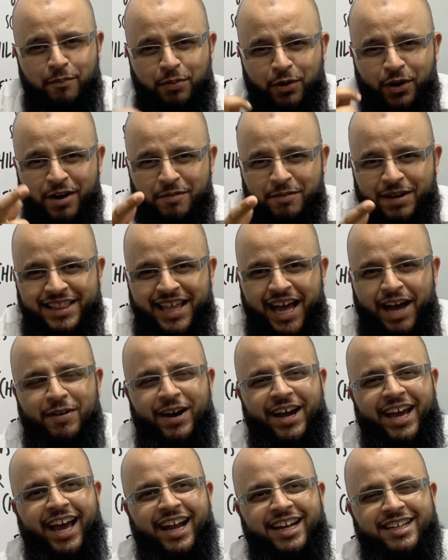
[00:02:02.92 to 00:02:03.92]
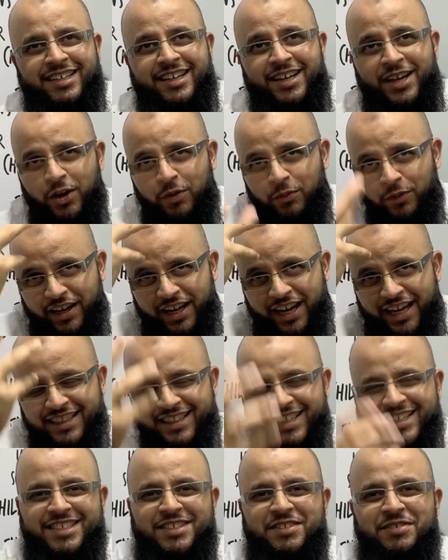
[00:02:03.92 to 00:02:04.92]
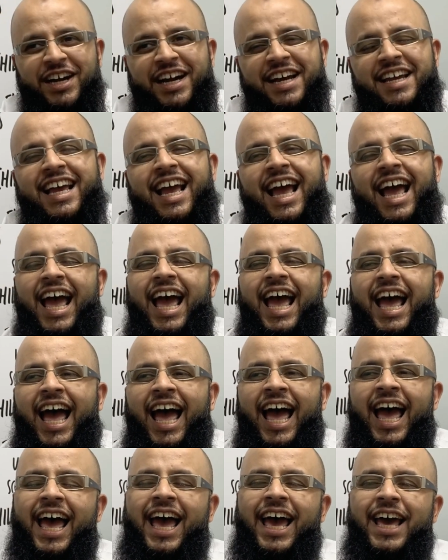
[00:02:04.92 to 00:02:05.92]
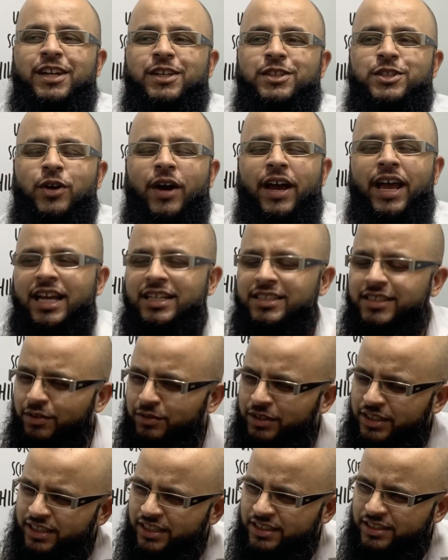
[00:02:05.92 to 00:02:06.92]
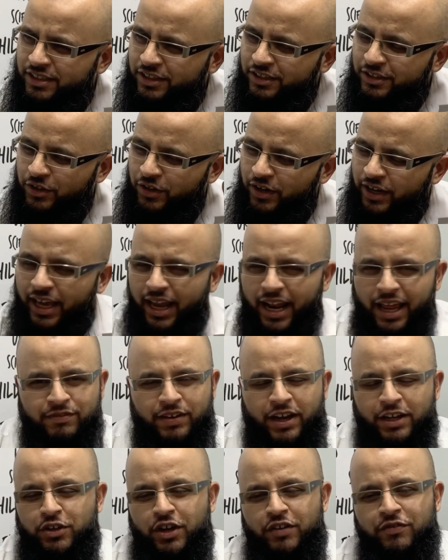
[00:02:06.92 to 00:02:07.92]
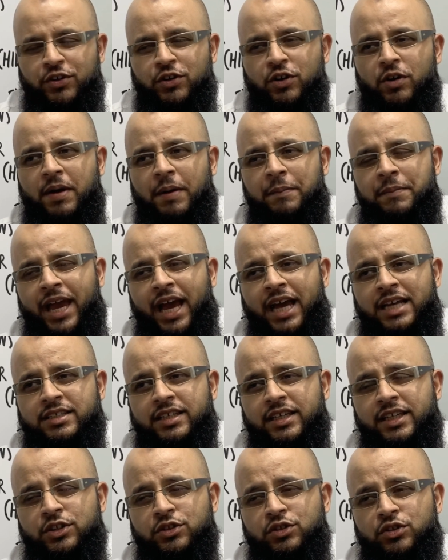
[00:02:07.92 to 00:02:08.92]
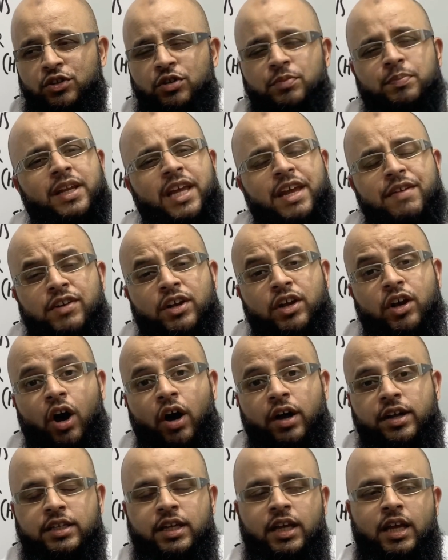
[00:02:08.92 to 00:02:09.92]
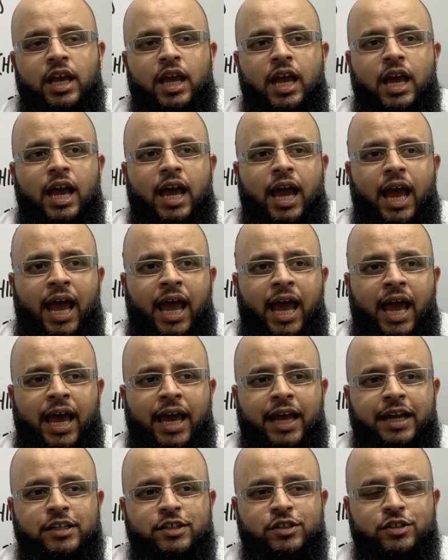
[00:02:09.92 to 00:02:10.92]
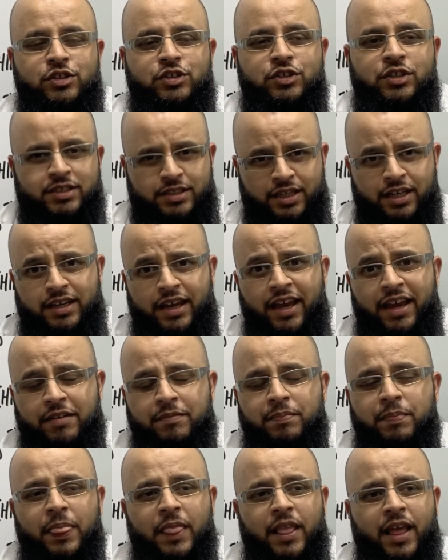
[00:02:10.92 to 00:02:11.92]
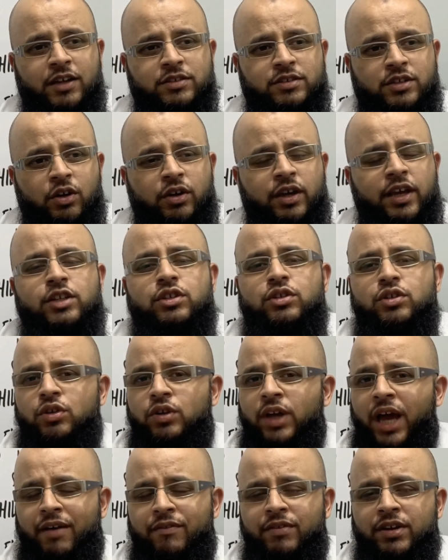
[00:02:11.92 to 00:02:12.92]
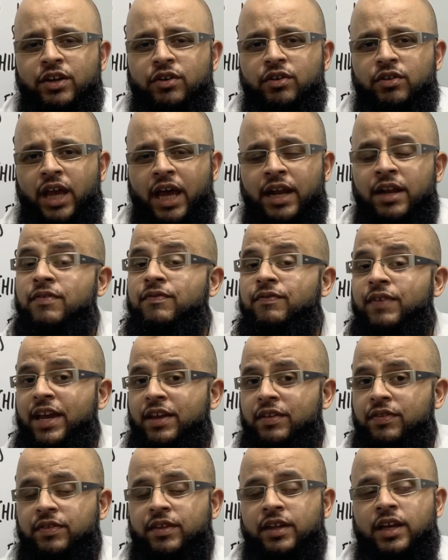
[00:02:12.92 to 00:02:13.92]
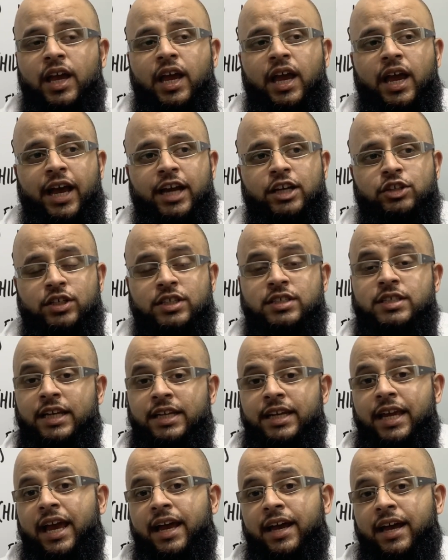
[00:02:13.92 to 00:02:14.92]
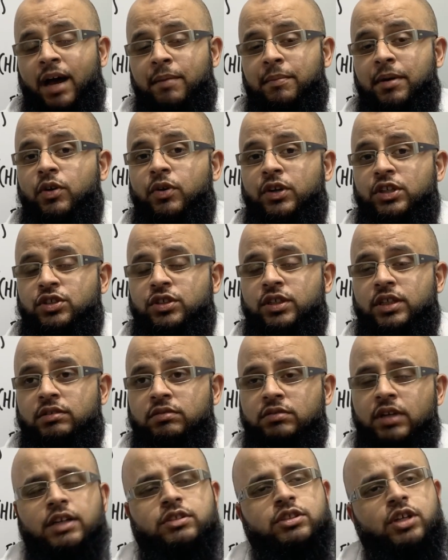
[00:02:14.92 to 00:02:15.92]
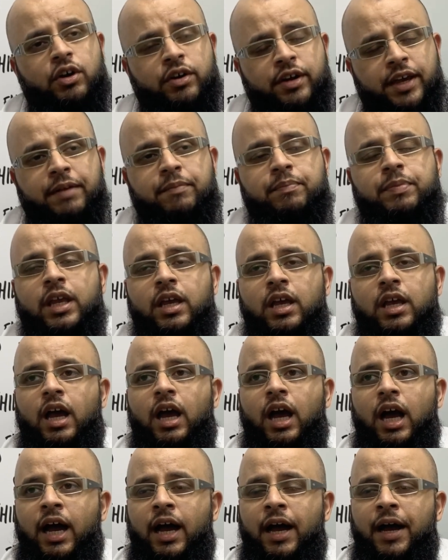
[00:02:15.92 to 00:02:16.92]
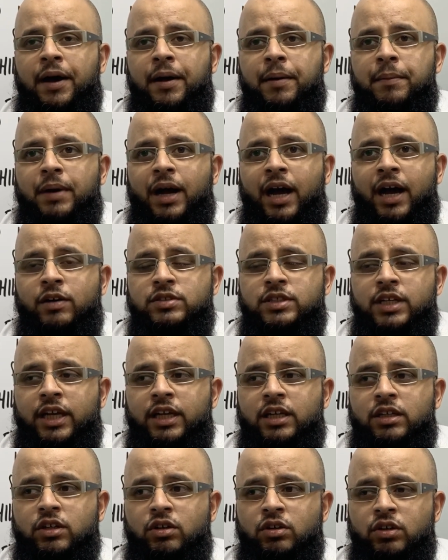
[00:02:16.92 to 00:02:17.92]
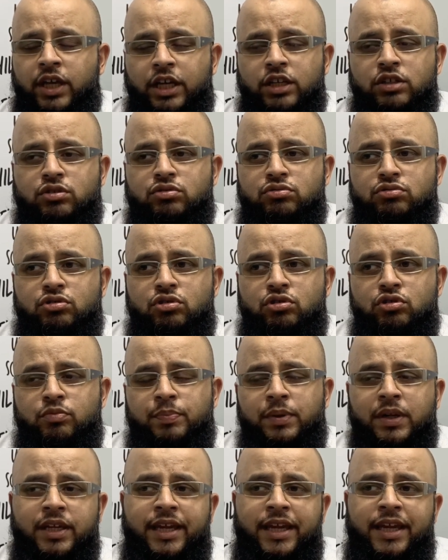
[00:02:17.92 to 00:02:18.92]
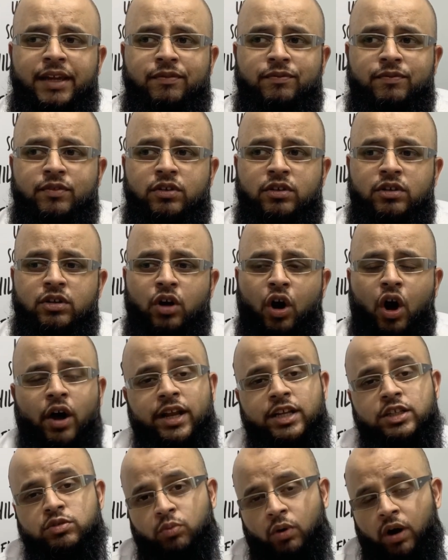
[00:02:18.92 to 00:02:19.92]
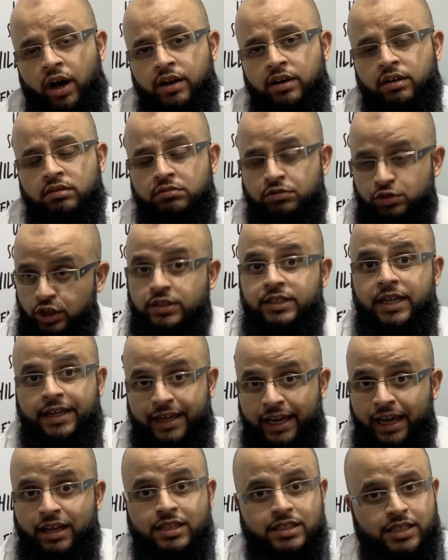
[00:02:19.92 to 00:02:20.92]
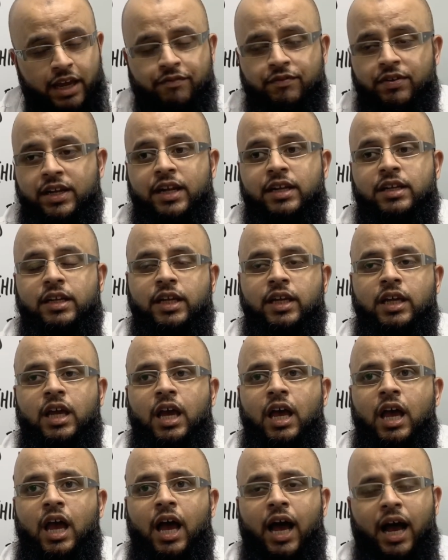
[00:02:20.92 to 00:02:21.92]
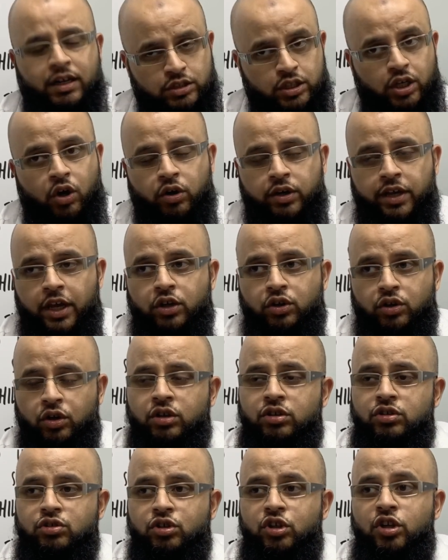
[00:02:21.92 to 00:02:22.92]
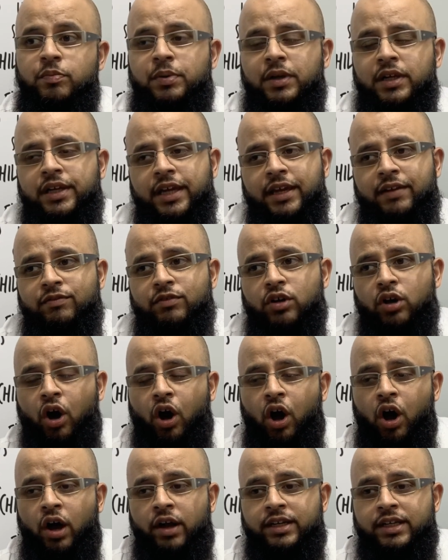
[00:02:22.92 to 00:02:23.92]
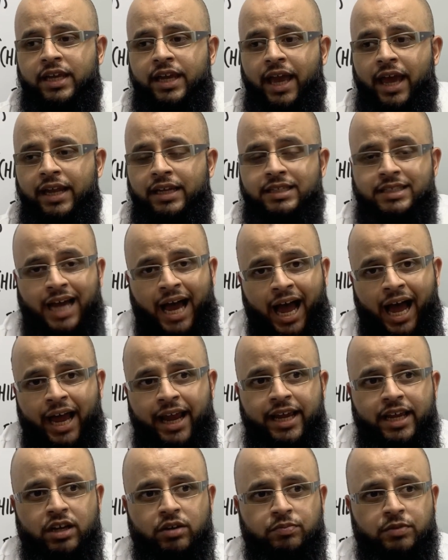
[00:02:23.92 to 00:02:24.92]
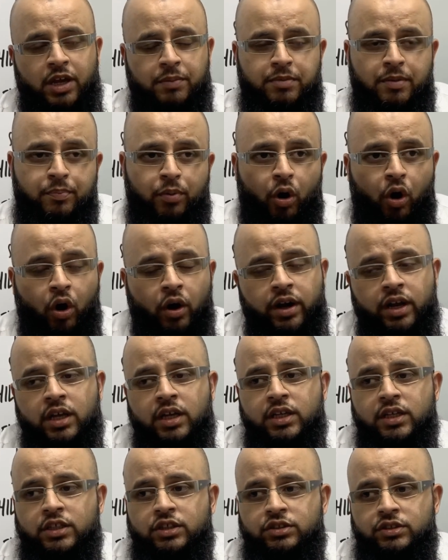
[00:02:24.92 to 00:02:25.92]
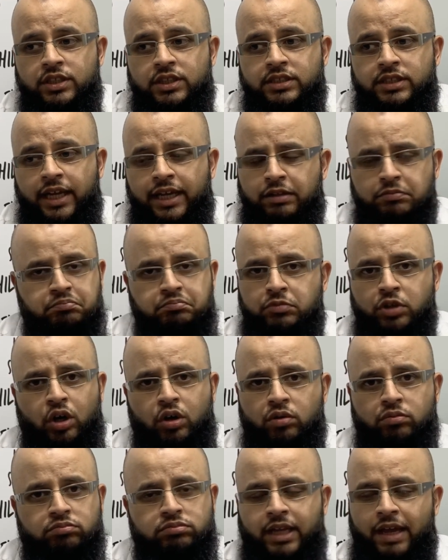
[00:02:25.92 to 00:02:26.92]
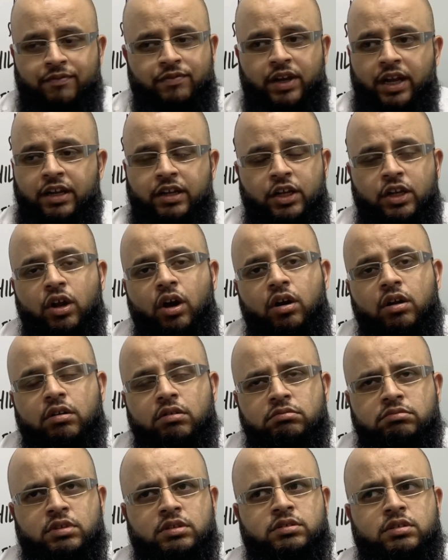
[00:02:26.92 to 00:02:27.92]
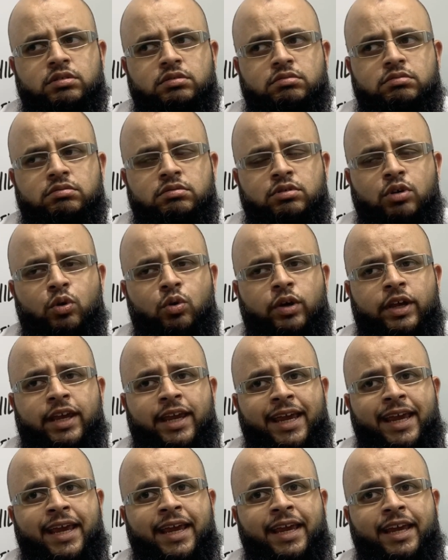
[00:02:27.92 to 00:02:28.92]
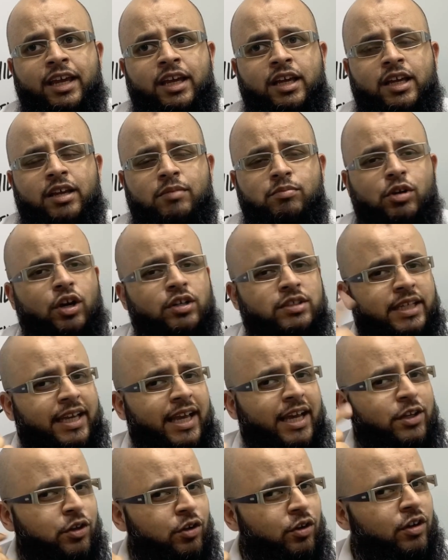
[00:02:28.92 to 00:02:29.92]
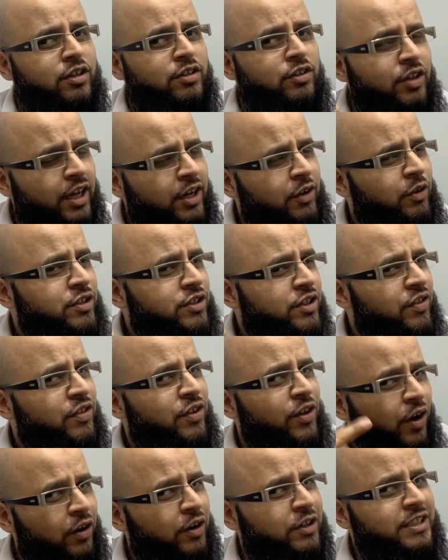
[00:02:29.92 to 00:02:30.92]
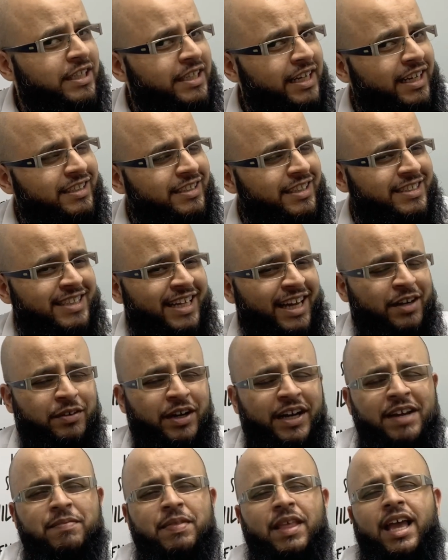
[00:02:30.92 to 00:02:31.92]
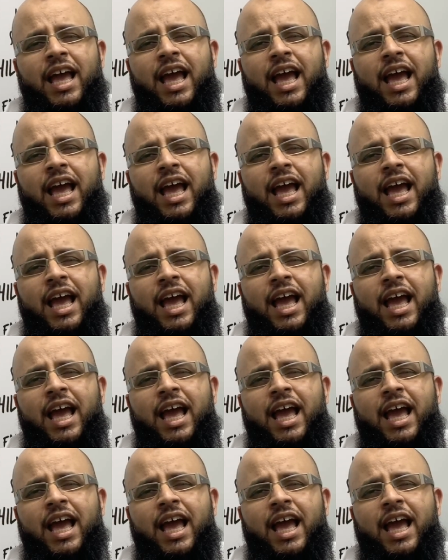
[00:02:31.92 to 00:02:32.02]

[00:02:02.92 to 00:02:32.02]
I put on my dawa hat, well, like this, right? And so I asked her, sister, you know, can, if I, if you don't mind me asking, do you believe in God? And she said, yeah. I was like, okay, do you have any any faith? And she said, yeah, I'm a Christian. I was like, okay. Um, I was like, okay, do you believe God is one? She's like, yeah, definitely. I was like, okay, good. Do you believe God can die, can be born? She's like, no, definitely not. I was like, okay. Because again, you know, the Christian theology tells us that, right?